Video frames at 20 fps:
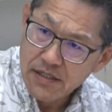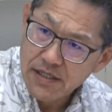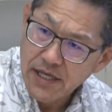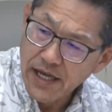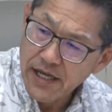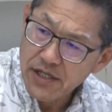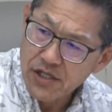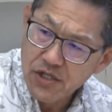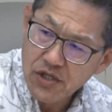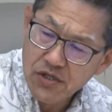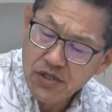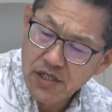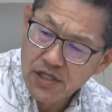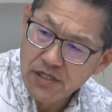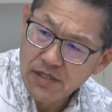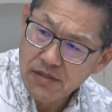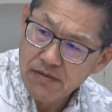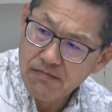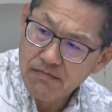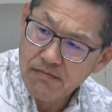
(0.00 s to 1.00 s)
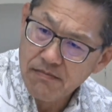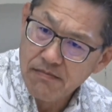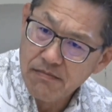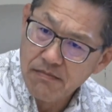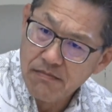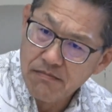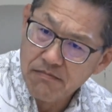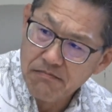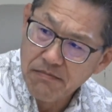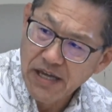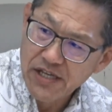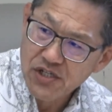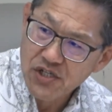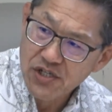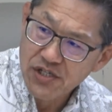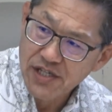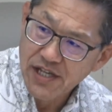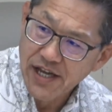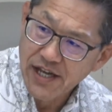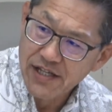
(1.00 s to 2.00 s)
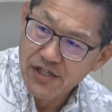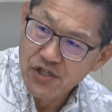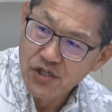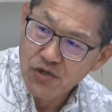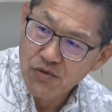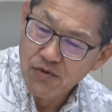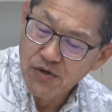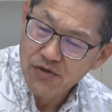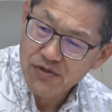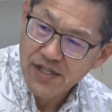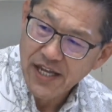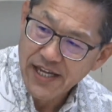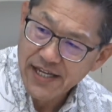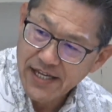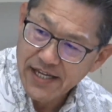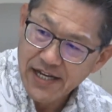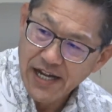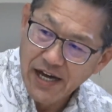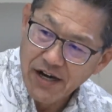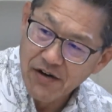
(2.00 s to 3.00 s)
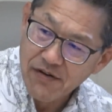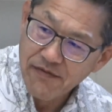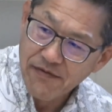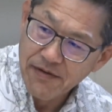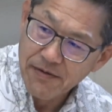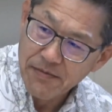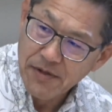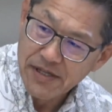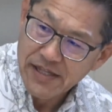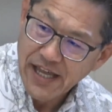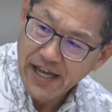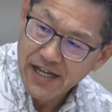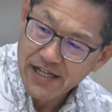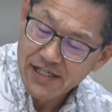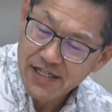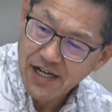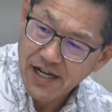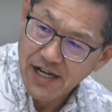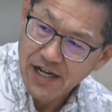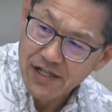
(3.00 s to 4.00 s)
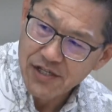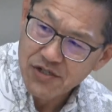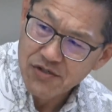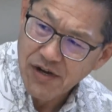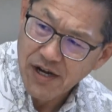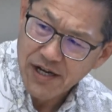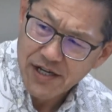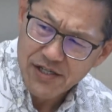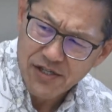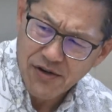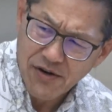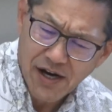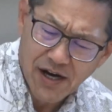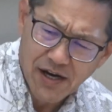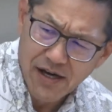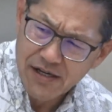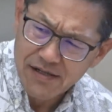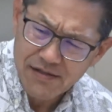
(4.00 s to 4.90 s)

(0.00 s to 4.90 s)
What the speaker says: Then you just mentioned that you will take it out from the NAN contract. So